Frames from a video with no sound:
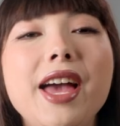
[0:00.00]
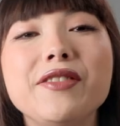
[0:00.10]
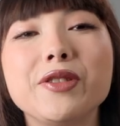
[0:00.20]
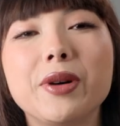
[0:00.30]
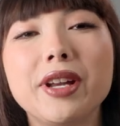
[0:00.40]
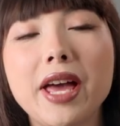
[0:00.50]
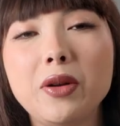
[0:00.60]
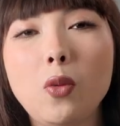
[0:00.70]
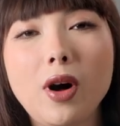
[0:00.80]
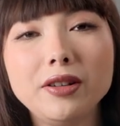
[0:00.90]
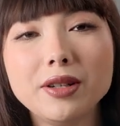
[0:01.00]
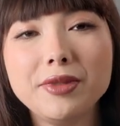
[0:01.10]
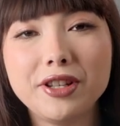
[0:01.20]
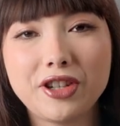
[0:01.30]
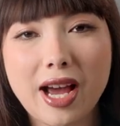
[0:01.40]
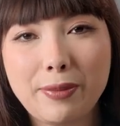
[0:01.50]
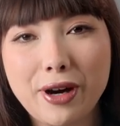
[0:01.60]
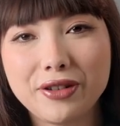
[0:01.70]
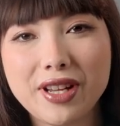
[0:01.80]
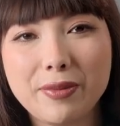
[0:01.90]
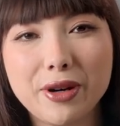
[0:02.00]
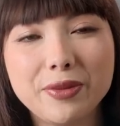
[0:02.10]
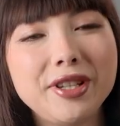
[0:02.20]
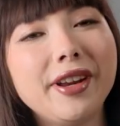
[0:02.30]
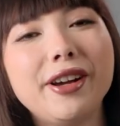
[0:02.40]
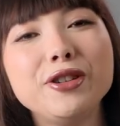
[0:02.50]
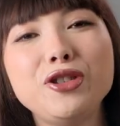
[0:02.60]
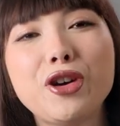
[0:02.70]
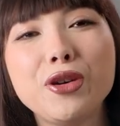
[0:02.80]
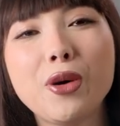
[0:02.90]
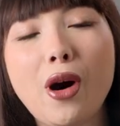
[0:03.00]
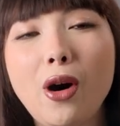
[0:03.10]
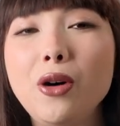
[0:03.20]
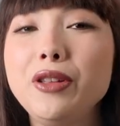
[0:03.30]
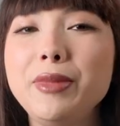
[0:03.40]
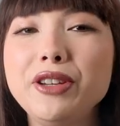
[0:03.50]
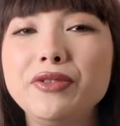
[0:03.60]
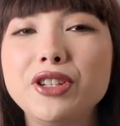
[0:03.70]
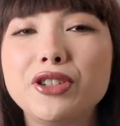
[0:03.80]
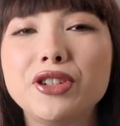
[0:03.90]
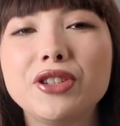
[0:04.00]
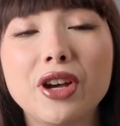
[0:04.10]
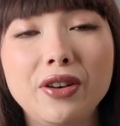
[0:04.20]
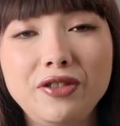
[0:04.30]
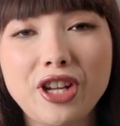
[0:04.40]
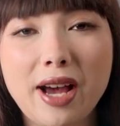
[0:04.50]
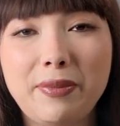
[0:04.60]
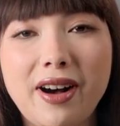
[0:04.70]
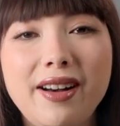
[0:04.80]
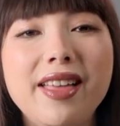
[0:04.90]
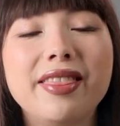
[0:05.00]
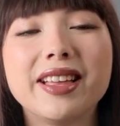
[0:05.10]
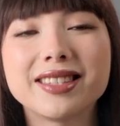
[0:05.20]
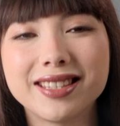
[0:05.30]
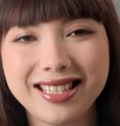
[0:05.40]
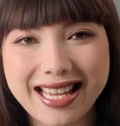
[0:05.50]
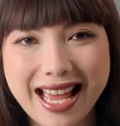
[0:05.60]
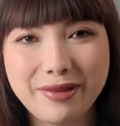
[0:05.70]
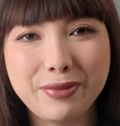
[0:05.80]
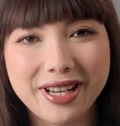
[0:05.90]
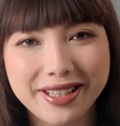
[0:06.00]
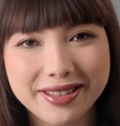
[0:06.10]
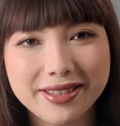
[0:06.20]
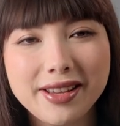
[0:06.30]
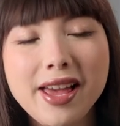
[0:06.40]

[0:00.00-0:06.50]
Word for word: Hey everyone, and welcome to the Chatbot demo. Today I'll show you all the main features of Chatbot in less than ten minutes.